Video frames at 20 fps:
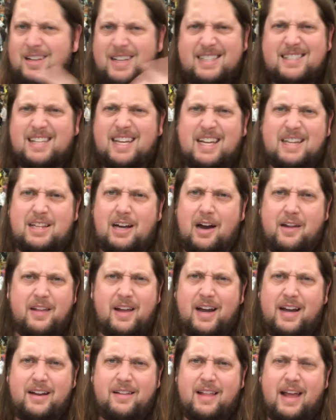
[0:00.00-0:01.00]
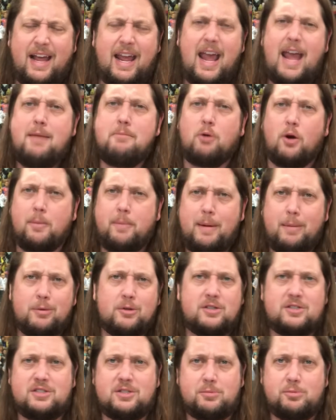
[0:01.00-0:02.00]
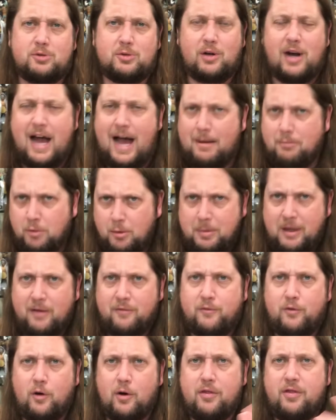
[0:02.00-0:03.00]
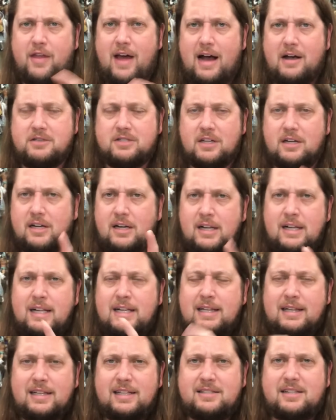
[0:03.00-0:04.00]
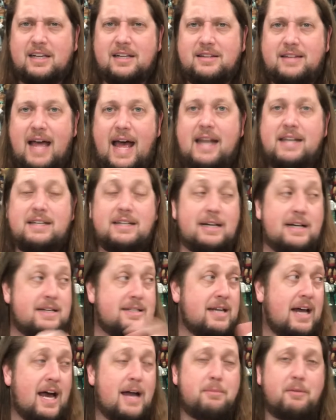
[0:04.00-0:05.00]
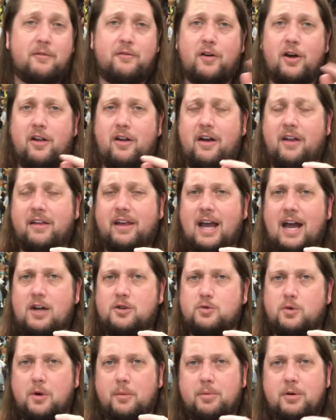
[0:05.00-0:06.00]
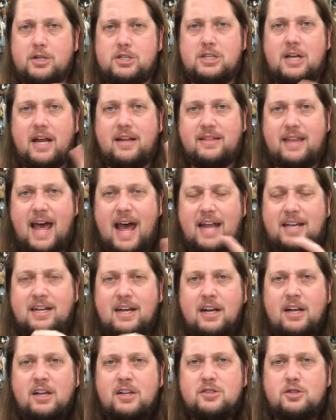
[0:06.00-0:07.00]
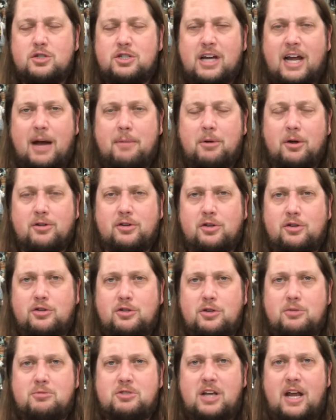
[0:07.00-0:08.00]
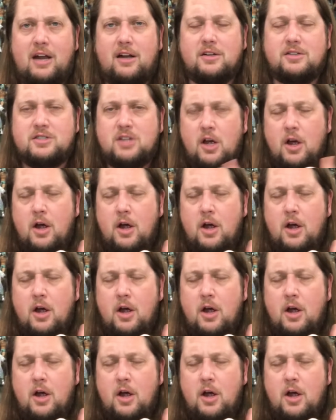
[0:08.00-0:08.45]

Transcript: Let's get there. I think I need like eight more people to subscribe. We'll be at four thousand. Let's get that done. Todd McFarlane on the couch would appreciate that. So check out both YouTube channels,